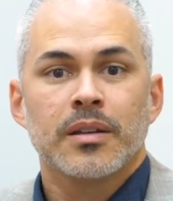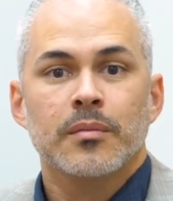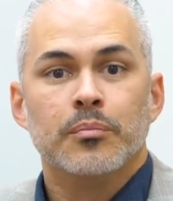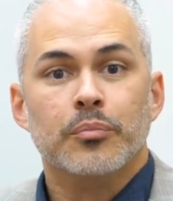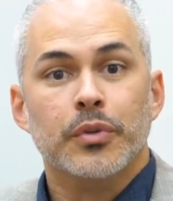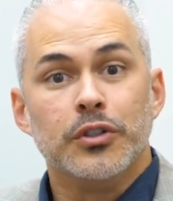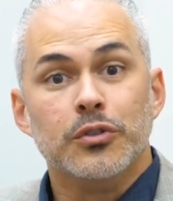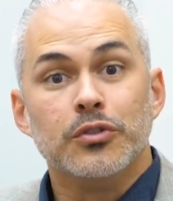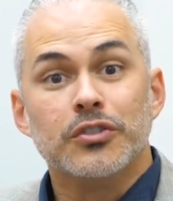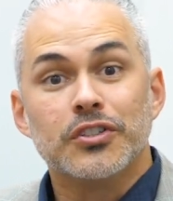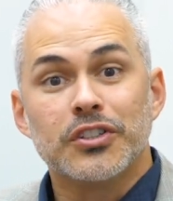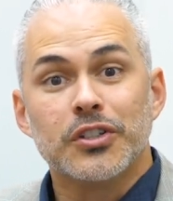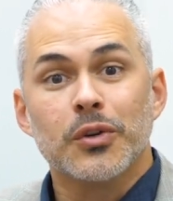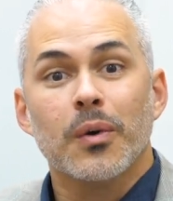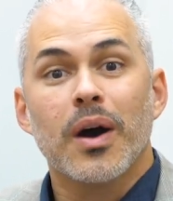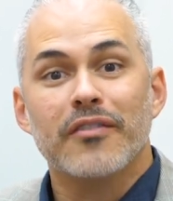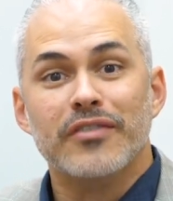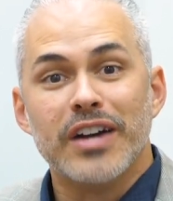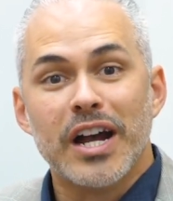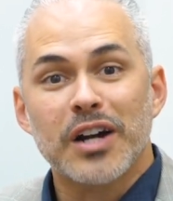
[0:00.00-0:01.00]
But you still
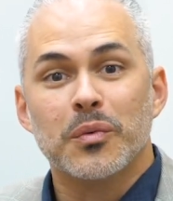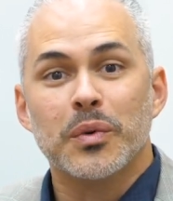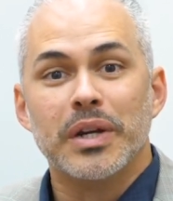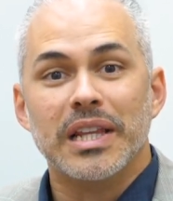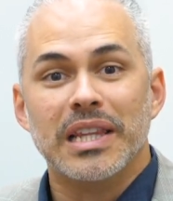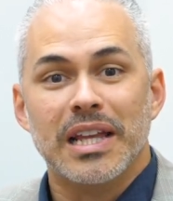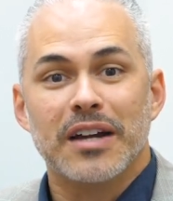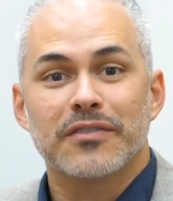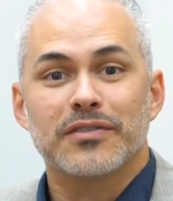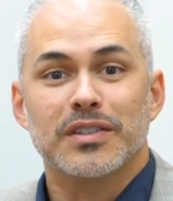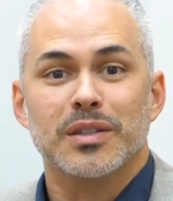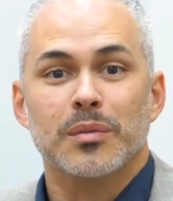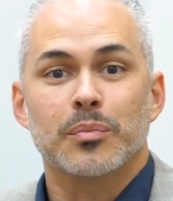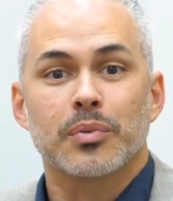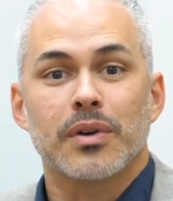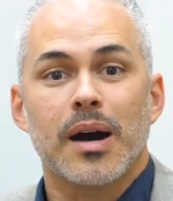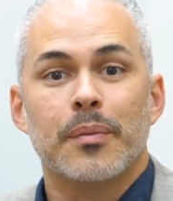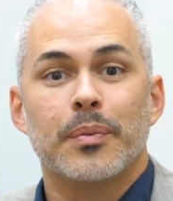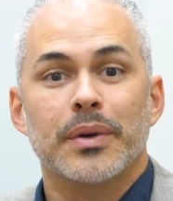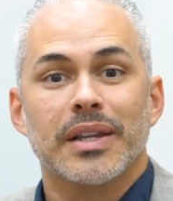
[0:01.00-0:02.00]
have equity left in the
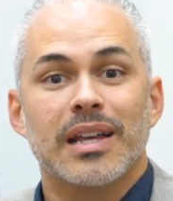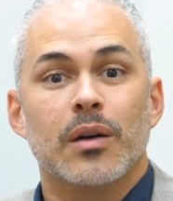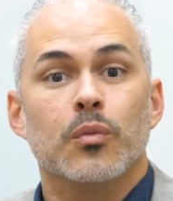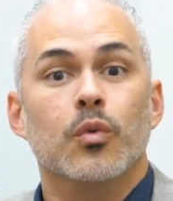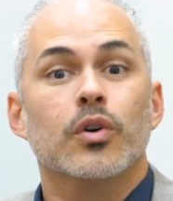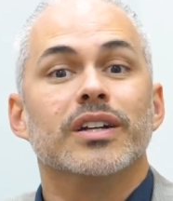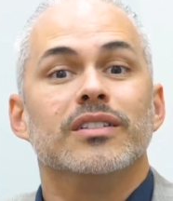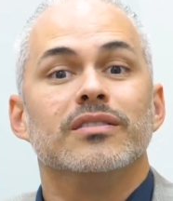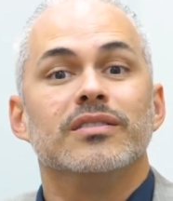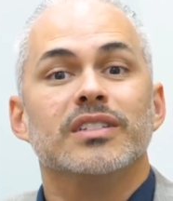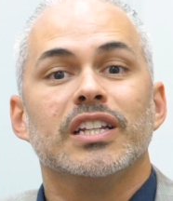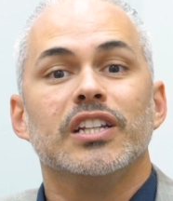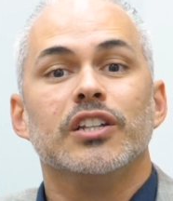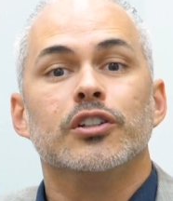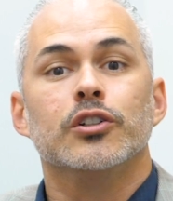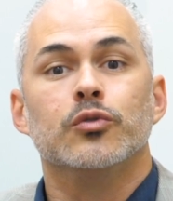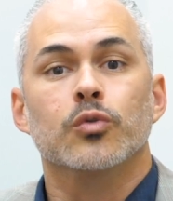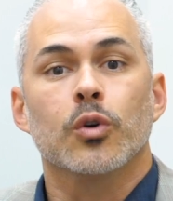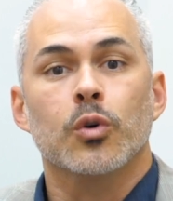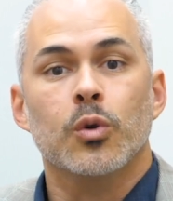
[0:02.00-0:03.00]
property that will continue
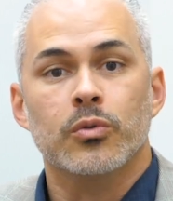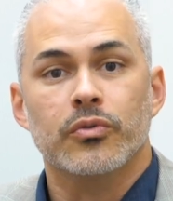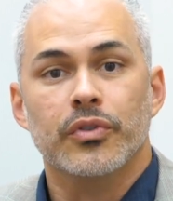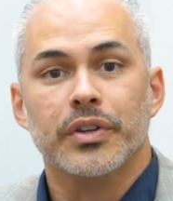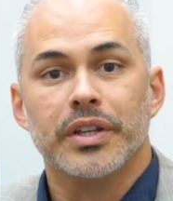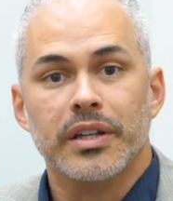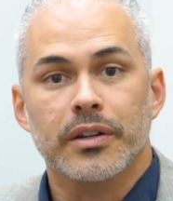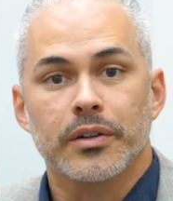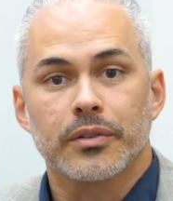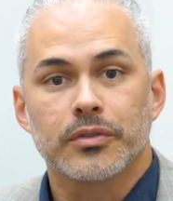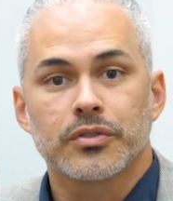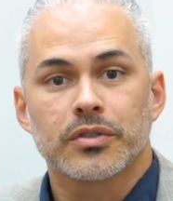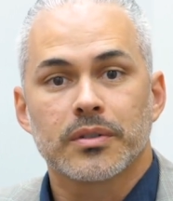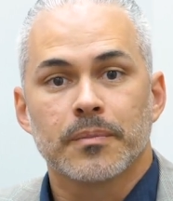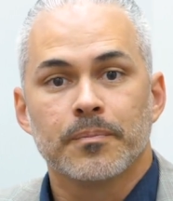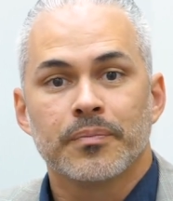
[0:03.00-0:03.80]
to grow over years.